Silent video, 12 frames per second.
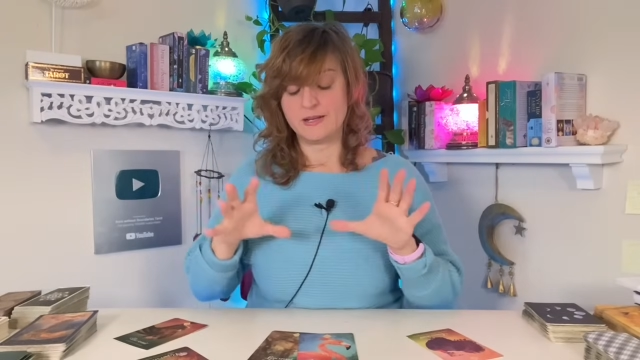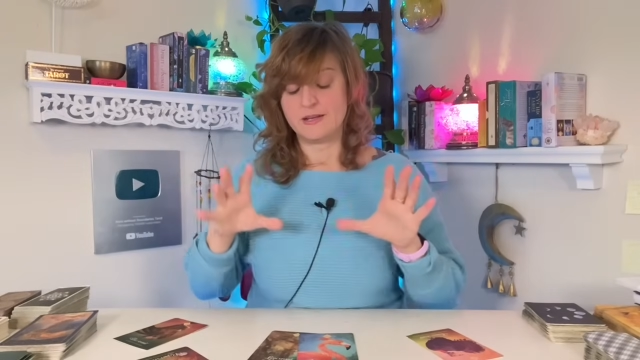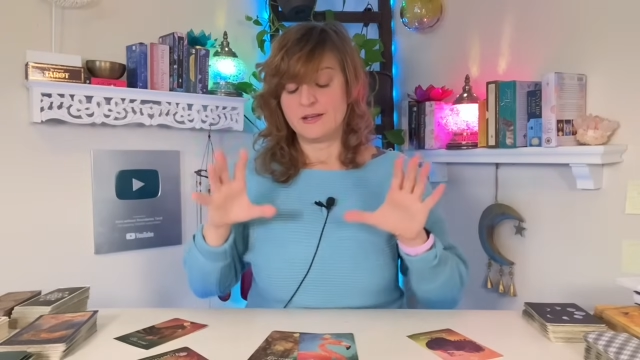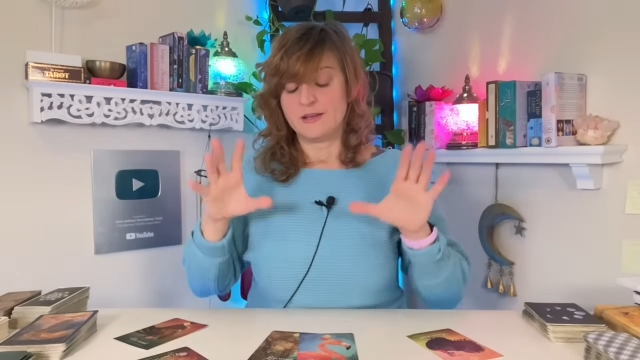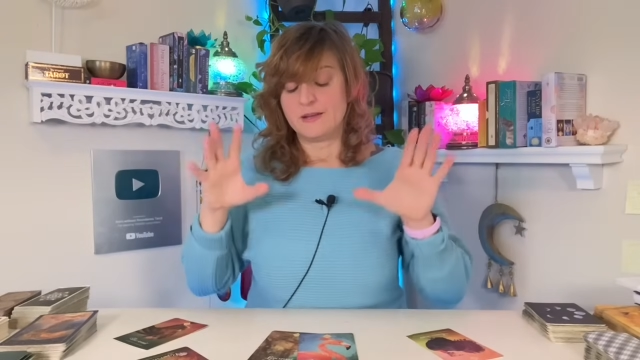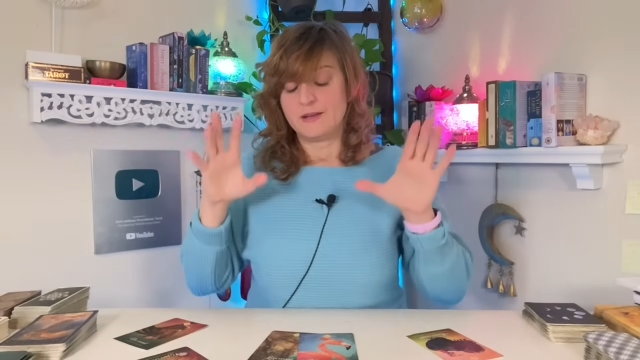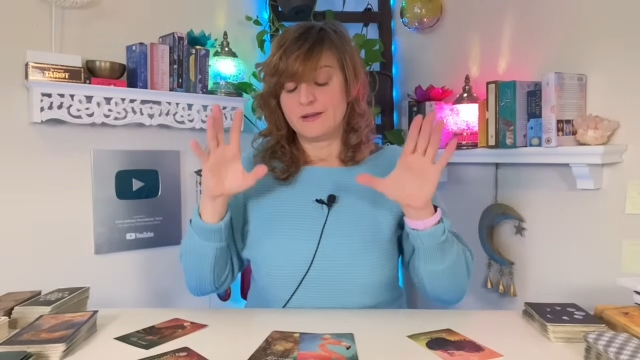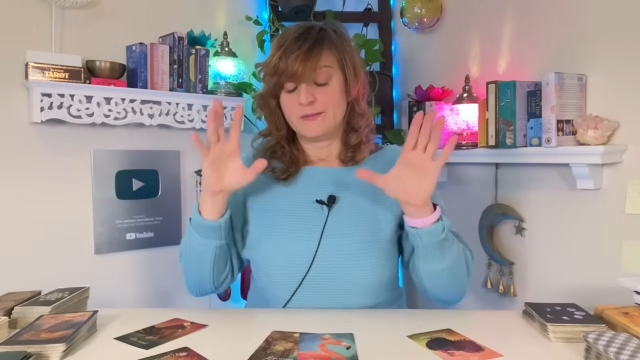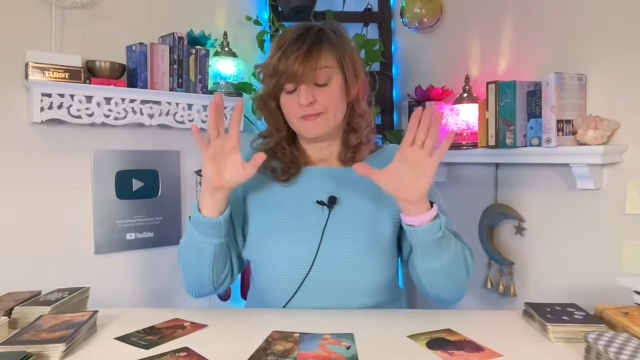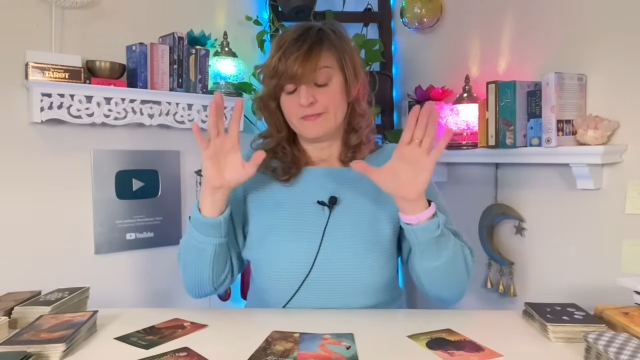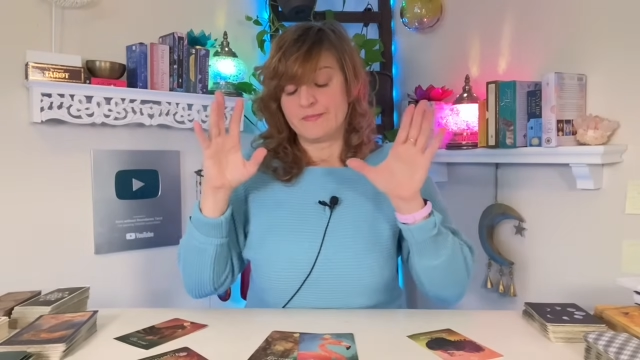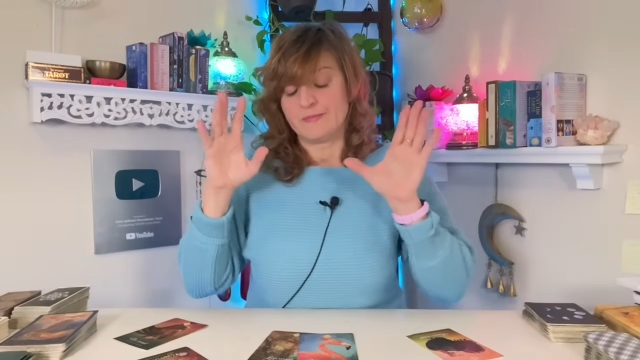
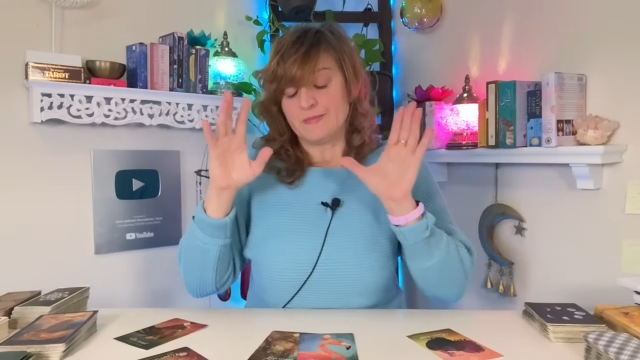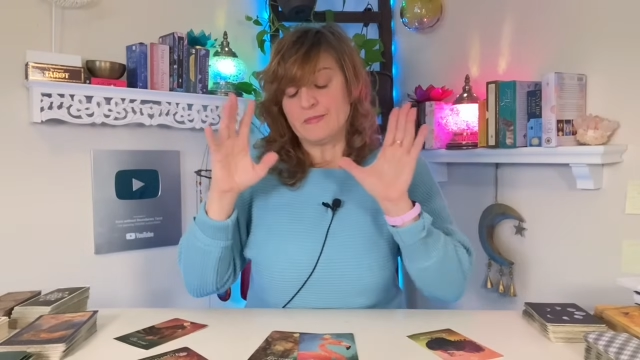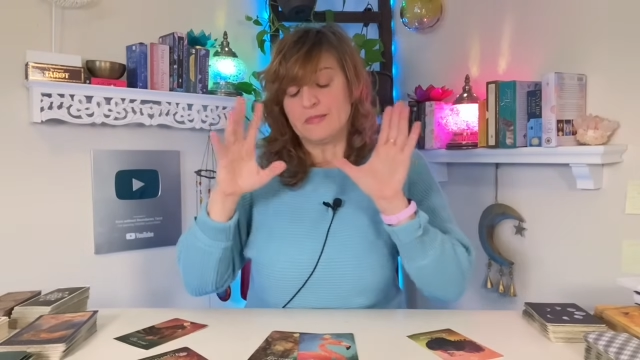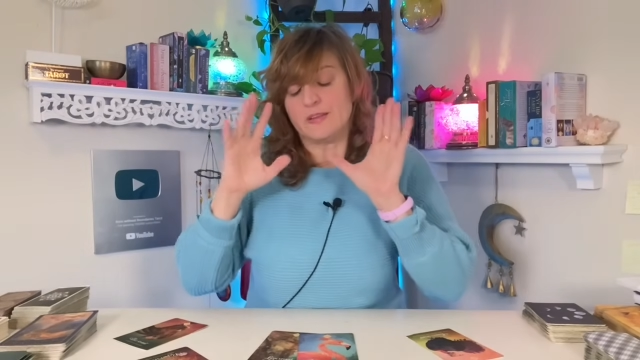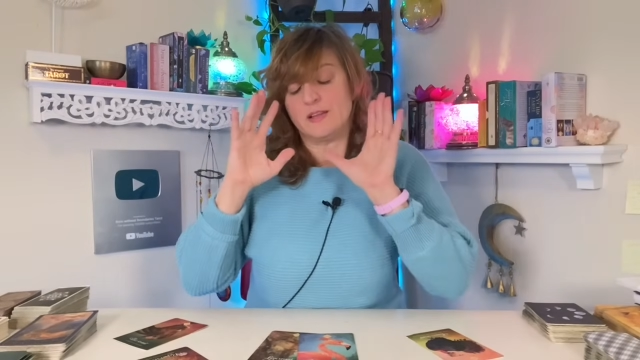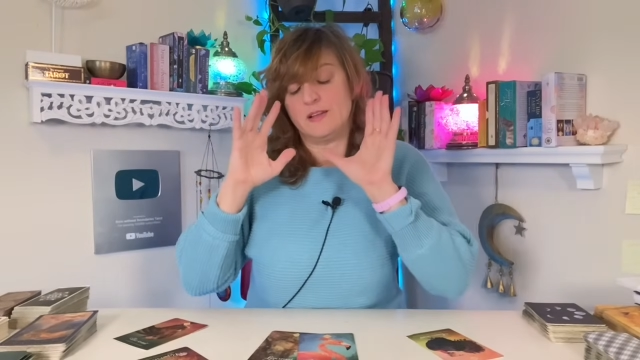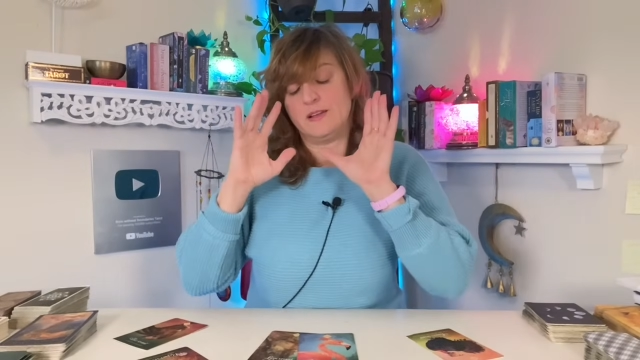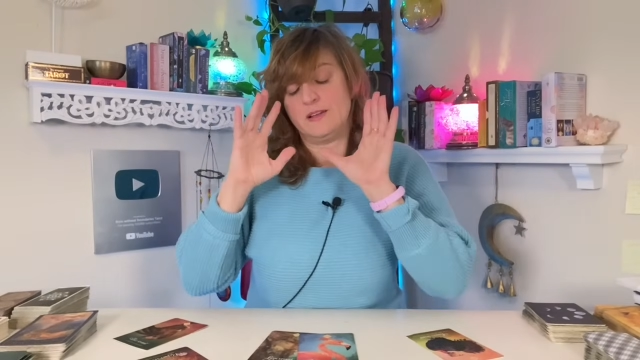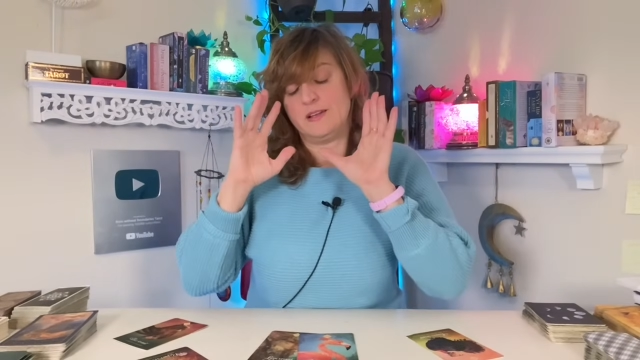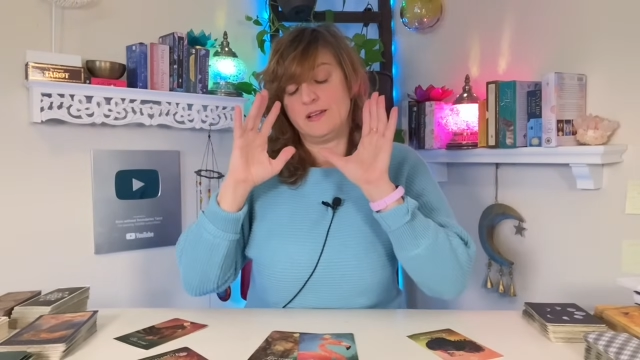[no speech]